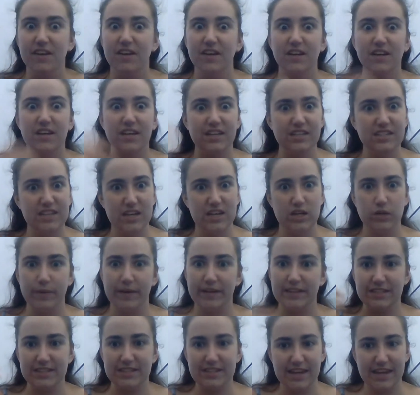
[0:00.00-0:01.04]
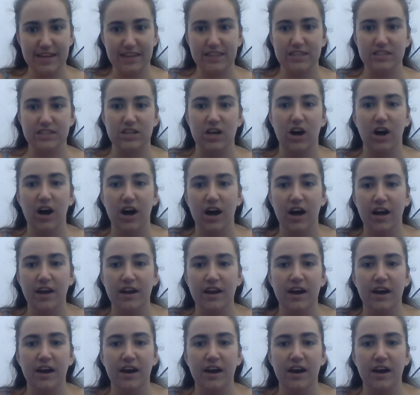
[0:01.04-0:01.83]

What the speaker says: continuing to take this on.